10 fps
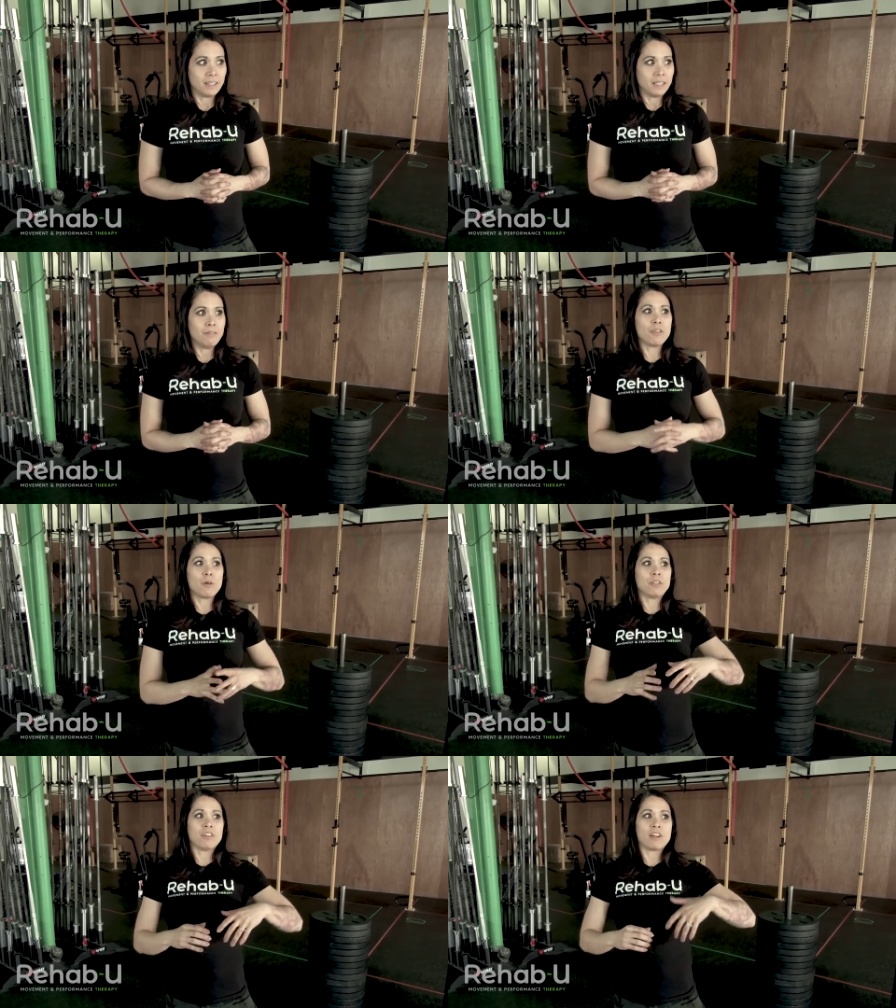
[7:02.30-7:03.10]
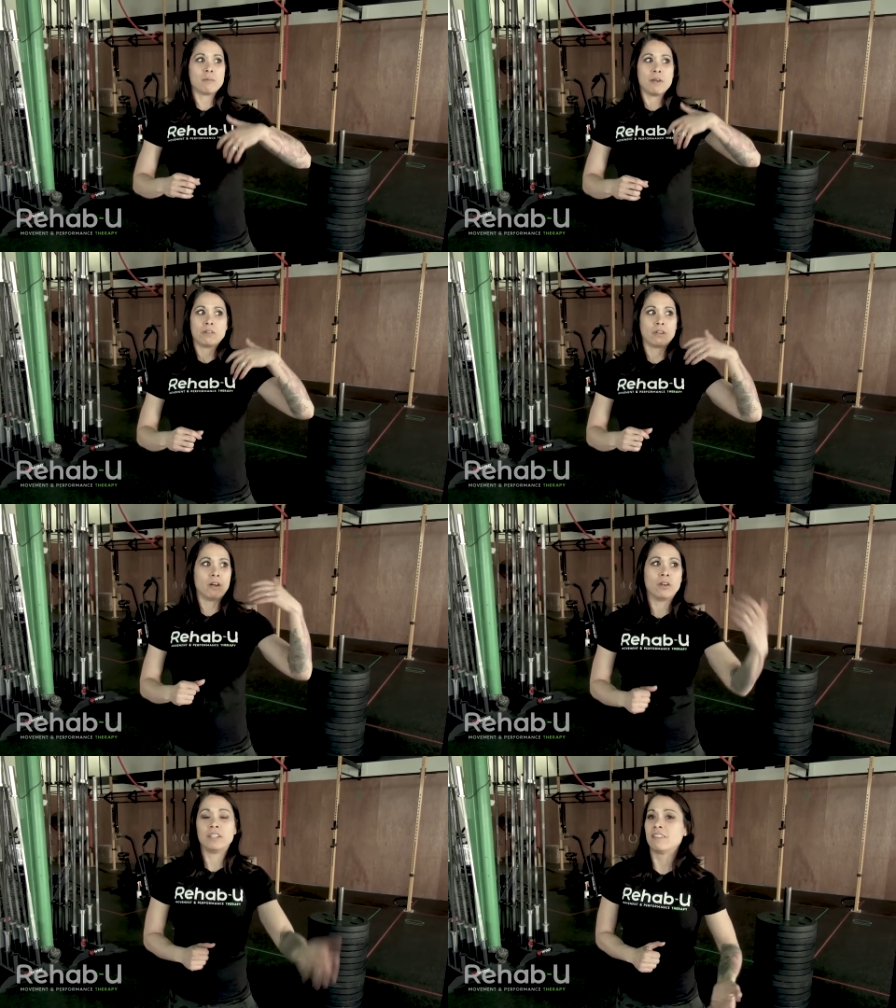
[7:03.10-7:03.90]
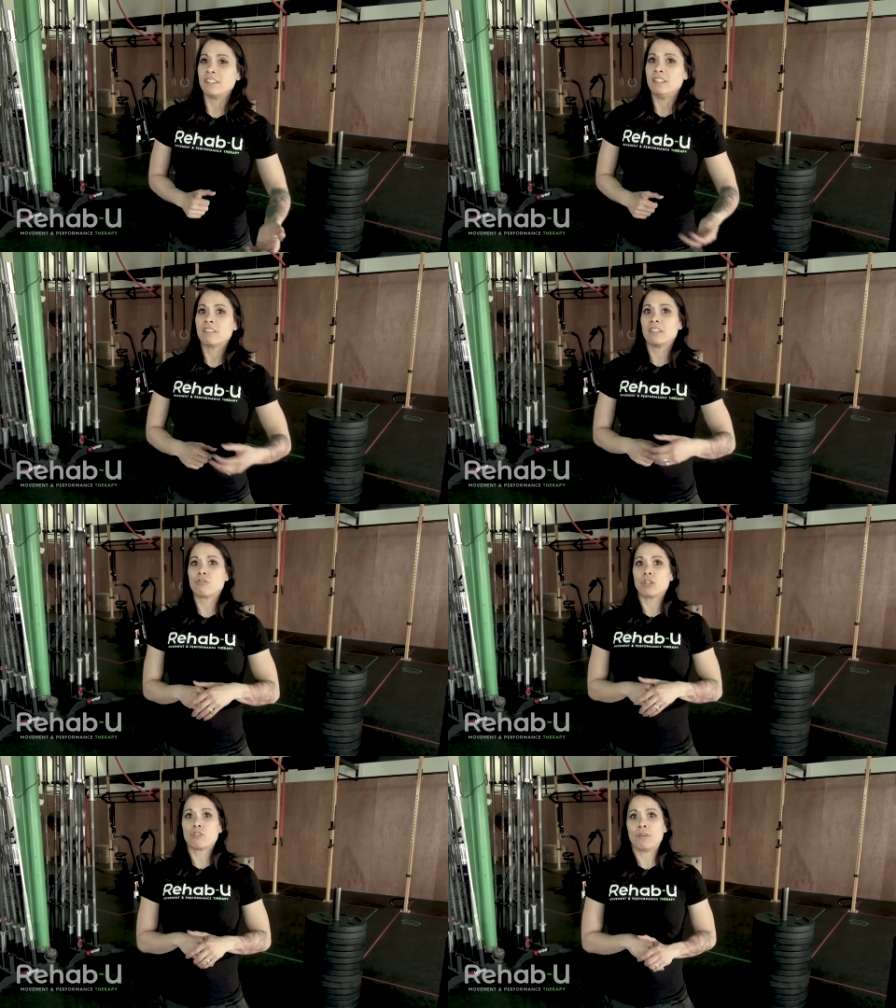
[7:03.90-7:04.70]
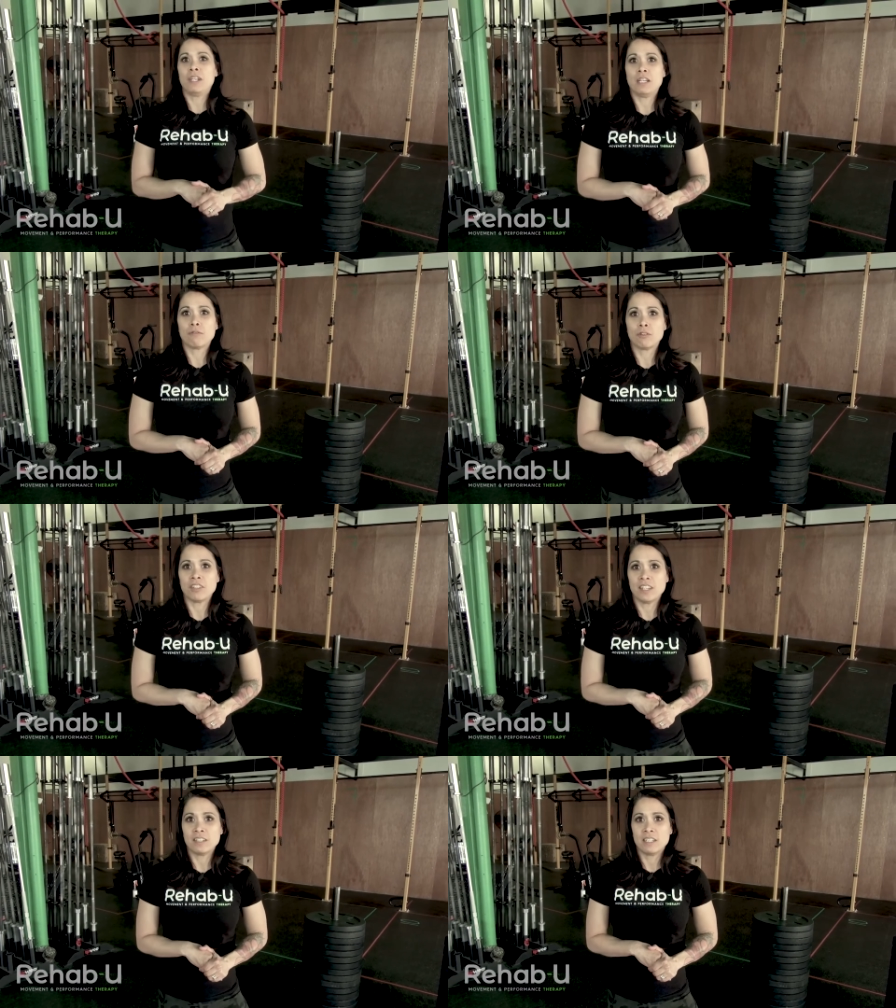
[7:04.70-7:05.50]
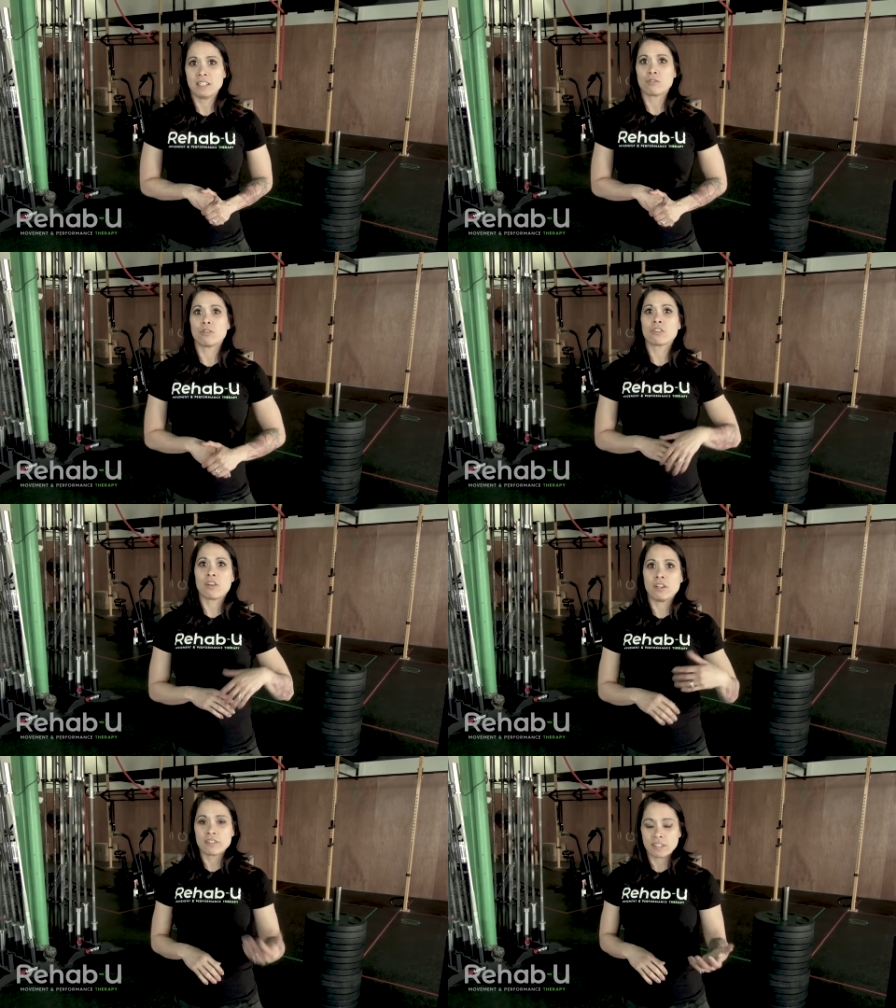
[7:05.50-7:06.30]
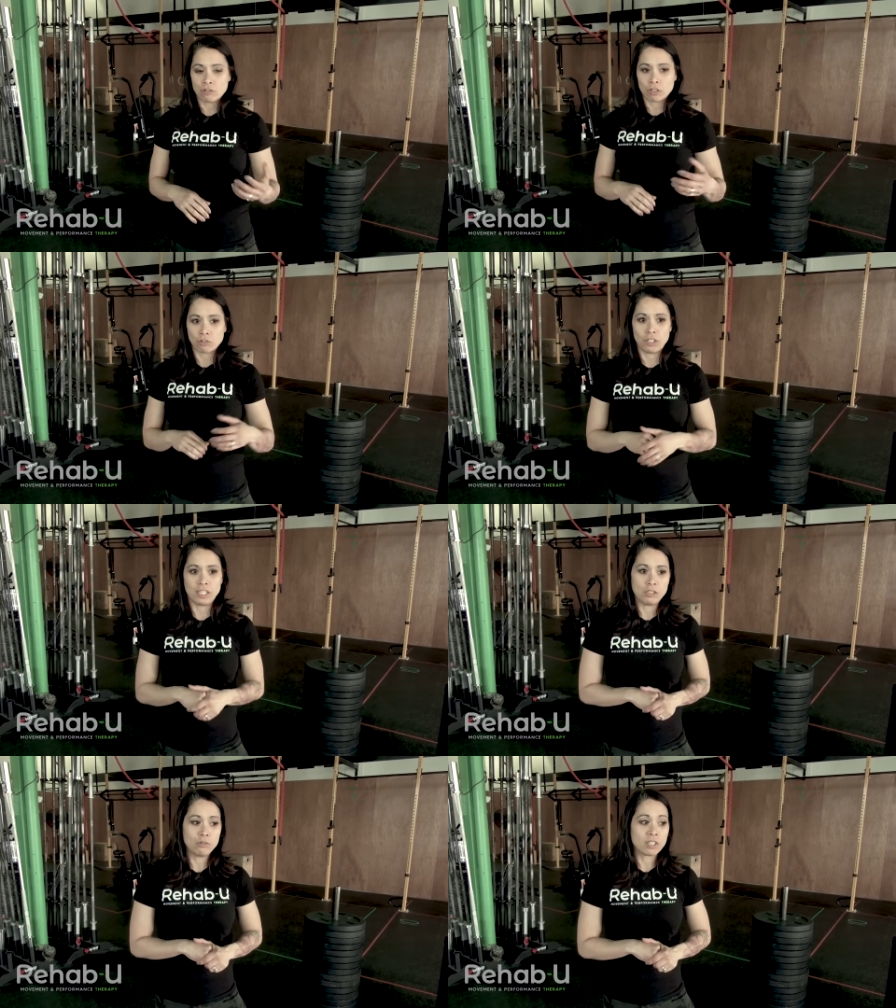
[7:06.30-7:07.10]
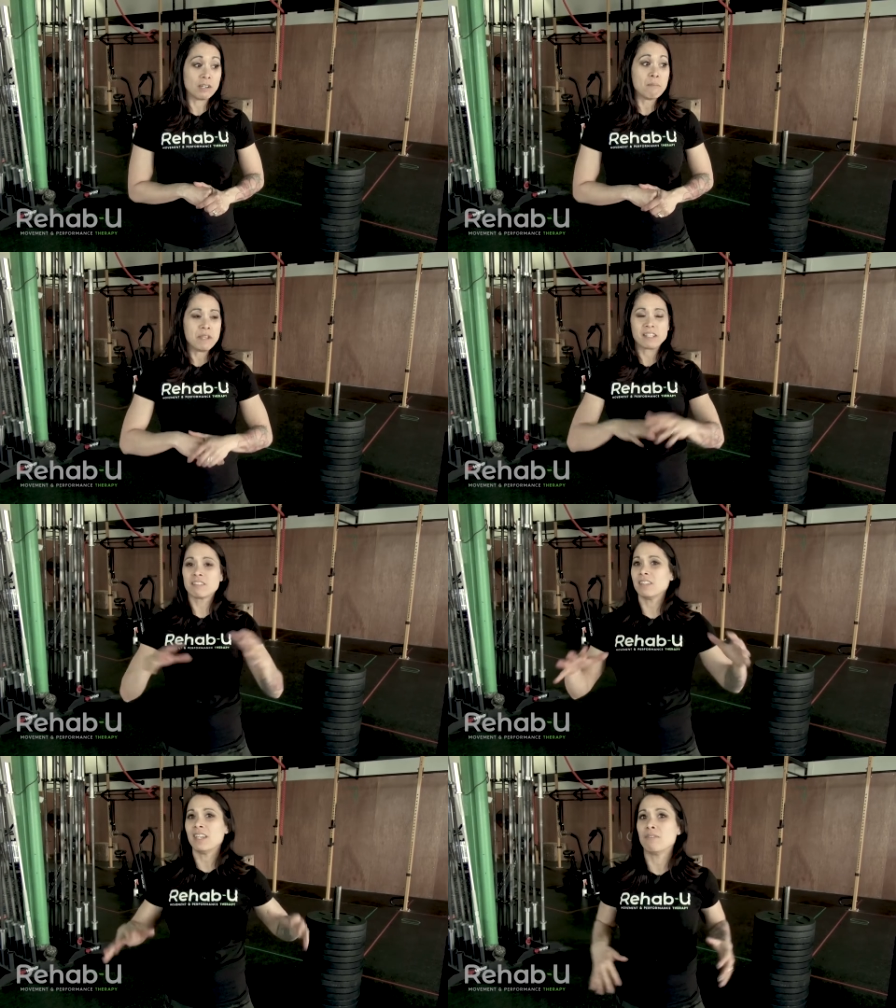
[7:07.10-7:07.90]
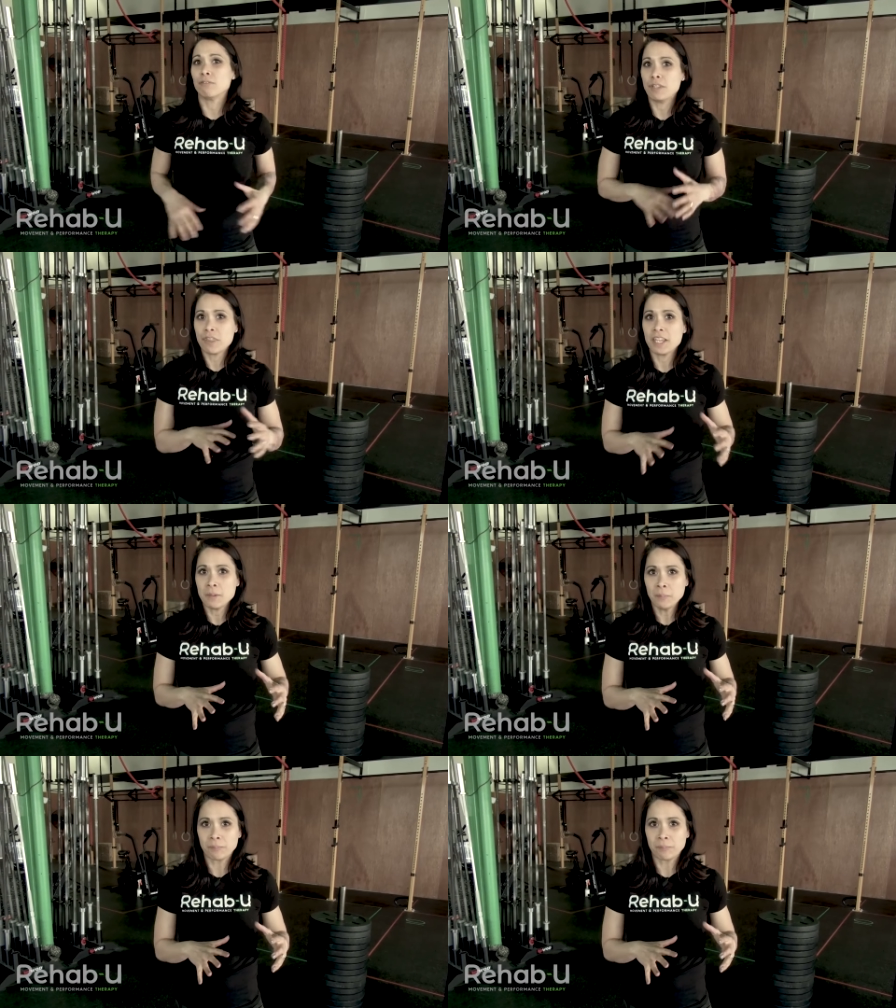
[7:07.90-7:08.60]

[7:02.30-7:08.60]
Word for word: even though we talk about it's eccentric training for tendons or it's concentric training, you can mix everything.